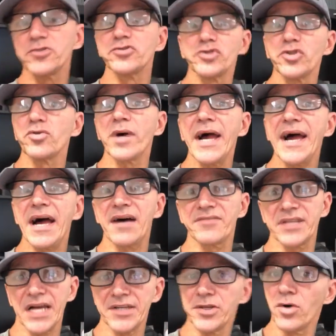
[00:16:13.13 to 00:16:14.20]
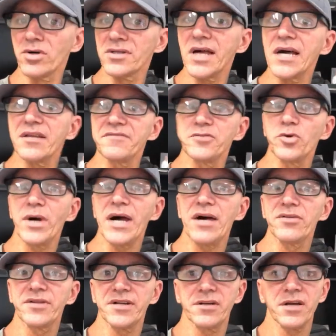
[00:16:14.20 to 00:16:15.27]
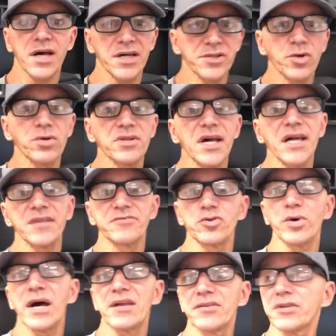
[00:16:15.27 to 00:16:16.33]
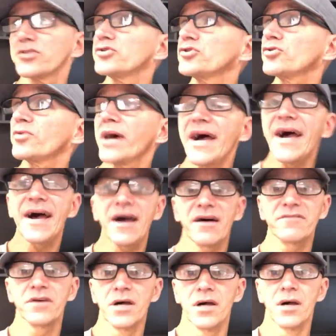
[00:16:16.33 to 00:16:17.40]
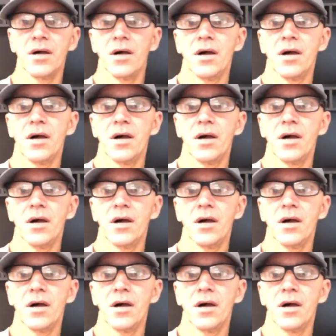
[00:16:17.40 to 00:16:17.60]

you do have, and I know a lot of you out there, I know a lot of you out there do have